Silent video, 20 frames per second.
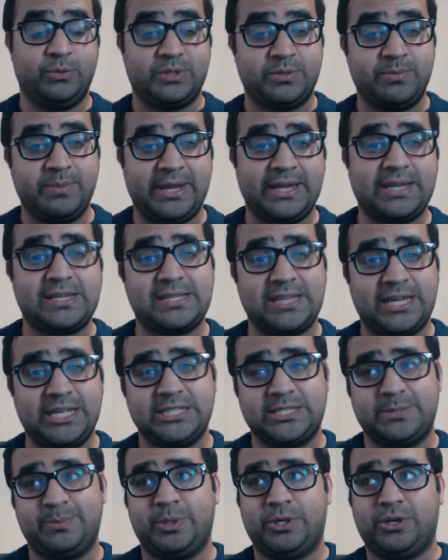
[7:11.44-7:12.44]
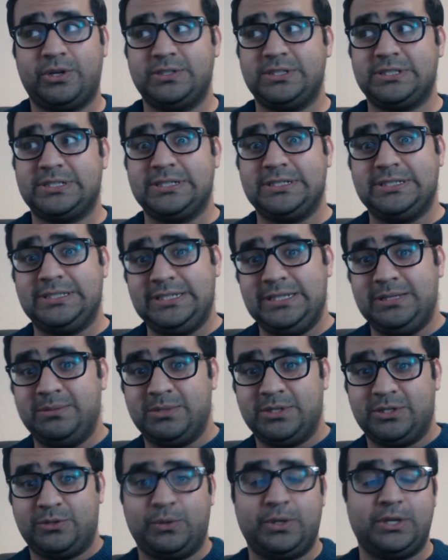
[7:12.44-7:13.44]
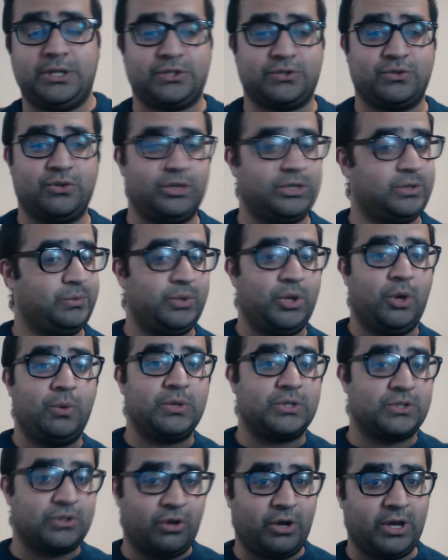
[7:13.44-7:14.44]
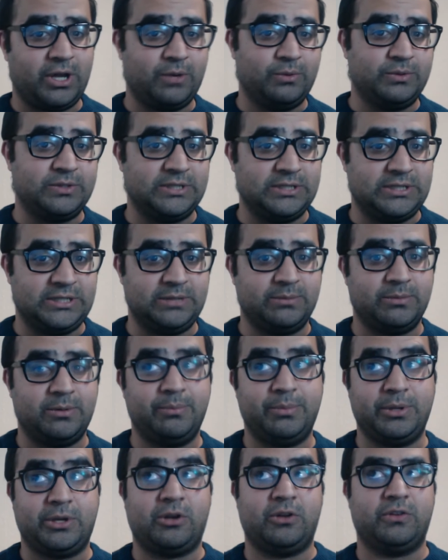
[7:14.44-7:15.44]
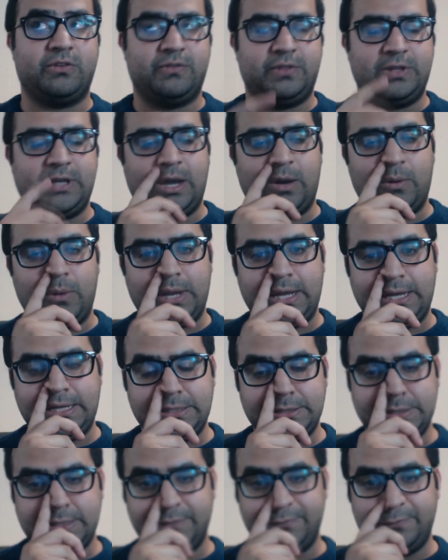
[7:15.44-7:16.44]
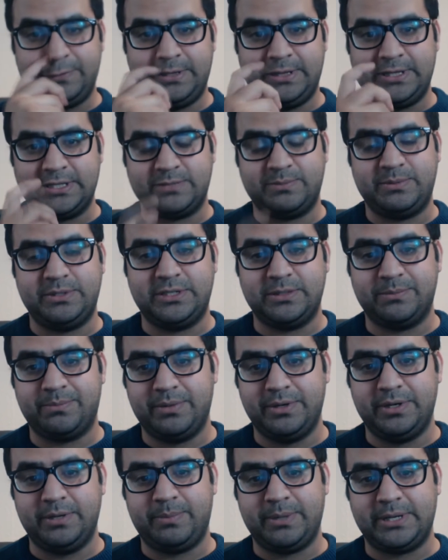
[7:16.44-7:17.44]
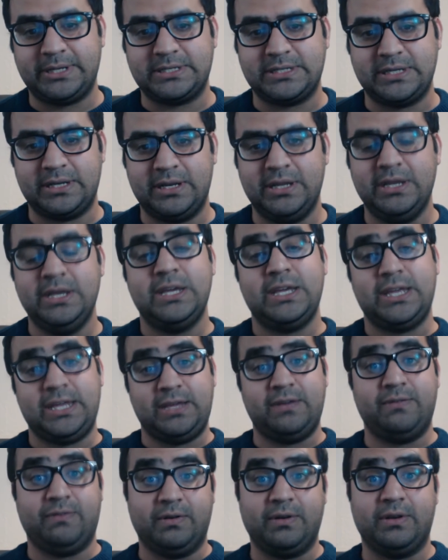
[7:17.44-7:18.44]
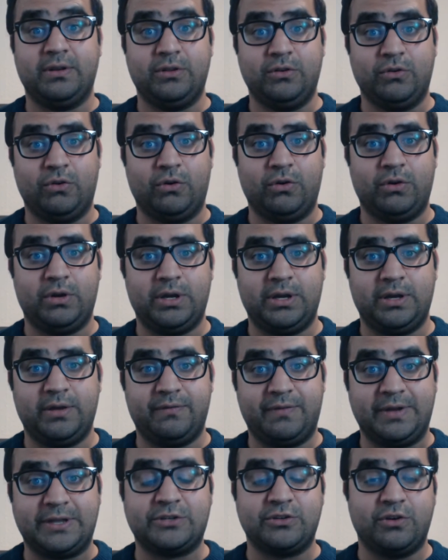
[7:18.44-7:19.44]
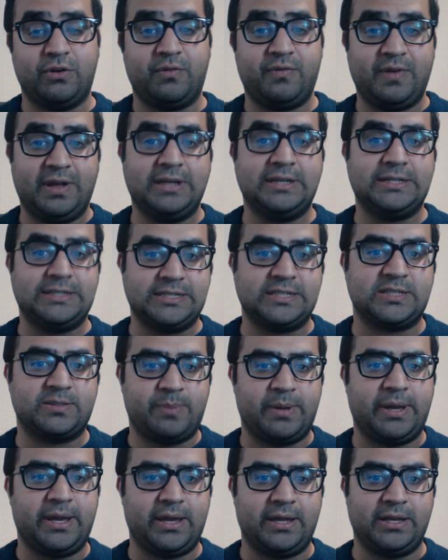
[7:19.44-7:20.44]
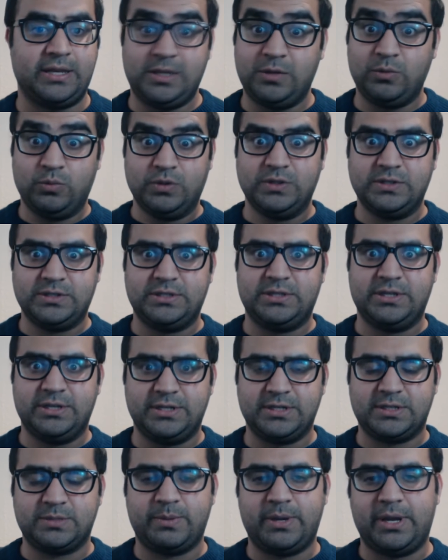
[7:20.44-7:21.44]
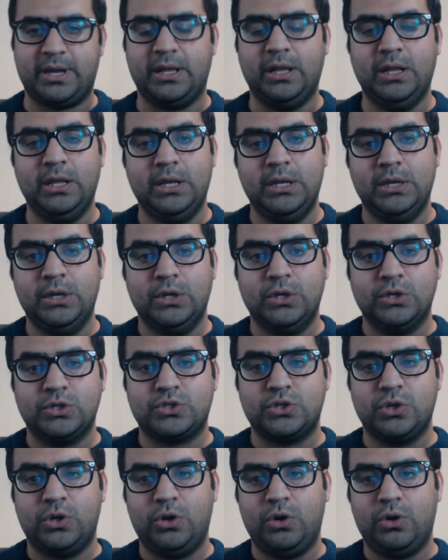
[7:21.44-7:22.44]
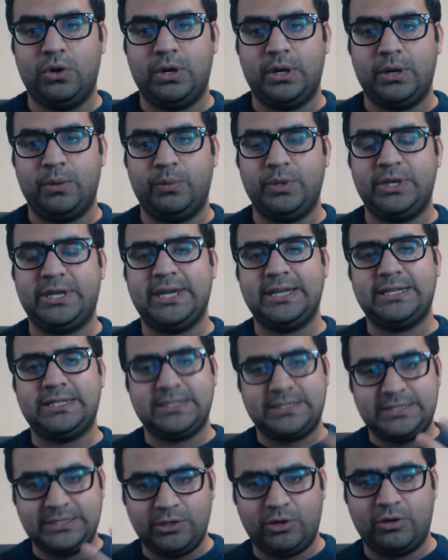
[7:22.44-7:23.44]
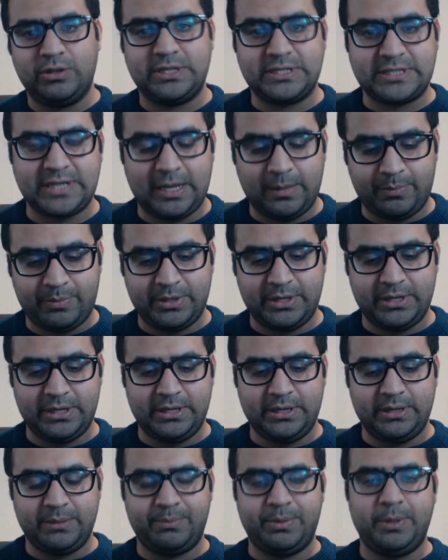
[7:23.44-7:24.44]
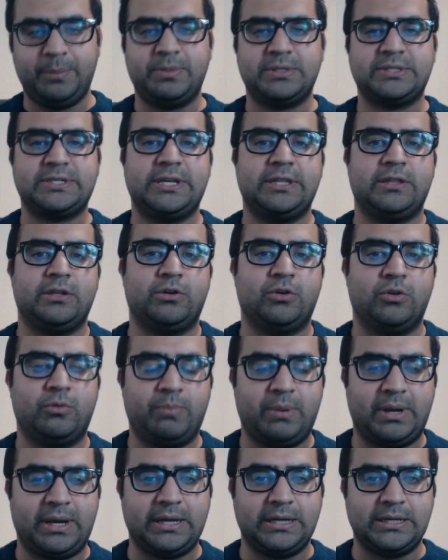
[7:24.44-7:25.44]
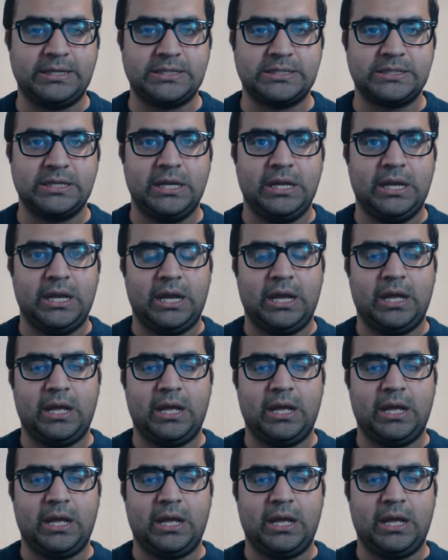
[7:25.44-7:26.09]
which makes sense because it's a demon dweller sword, and we always thought it was a demon because of the outlines and everything that's been depicted. Even Veto felt despair, and he was the despair. So we get to see all this happen. People say their goodbyes.